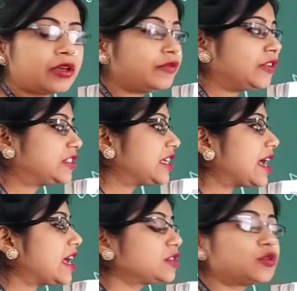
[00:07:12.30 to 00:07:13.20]
which
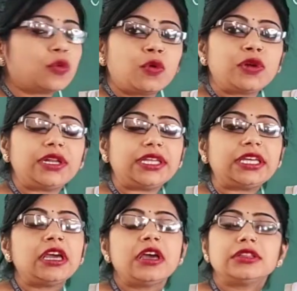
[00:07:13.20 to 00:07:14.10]
has
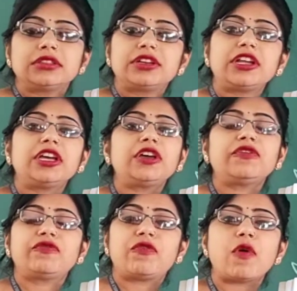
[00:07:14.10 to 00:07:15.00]
only
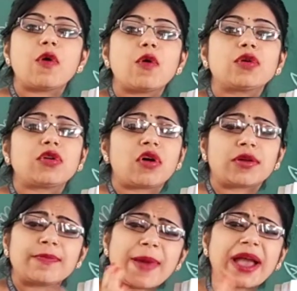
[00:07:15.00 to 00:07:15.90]
3, 4
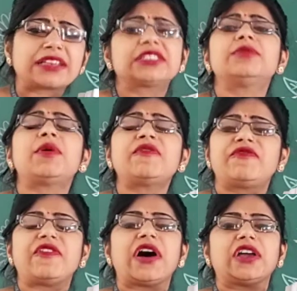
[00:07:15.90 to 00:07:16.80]
or
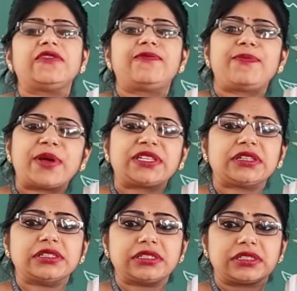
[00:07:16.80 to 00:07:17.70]
maximum 5
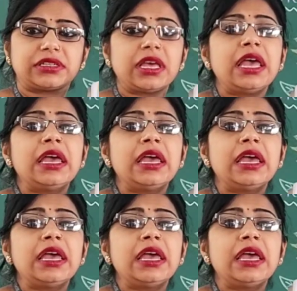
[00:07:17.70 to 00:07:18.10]
petals.